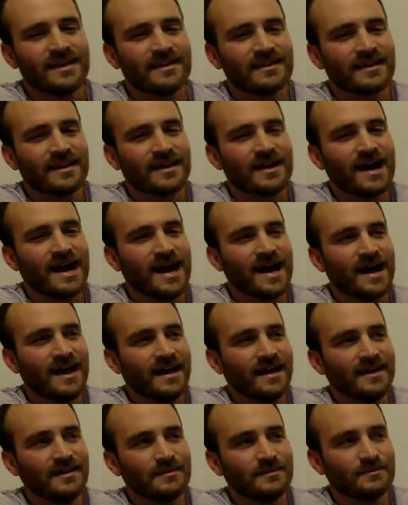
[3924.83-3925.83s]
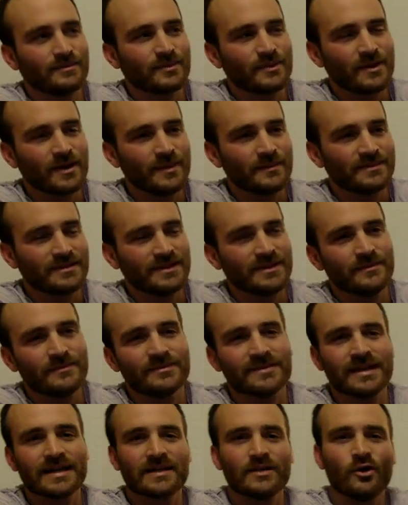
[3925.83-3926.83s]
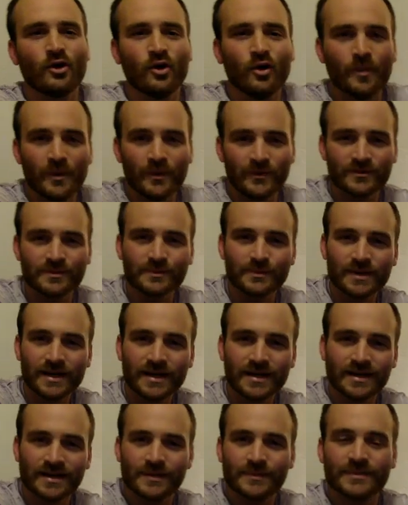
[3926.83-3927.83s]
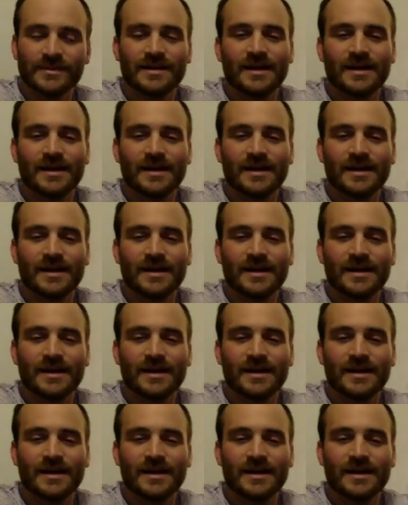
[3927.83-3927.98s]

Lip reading: like I prompted. It was like an almost breakup,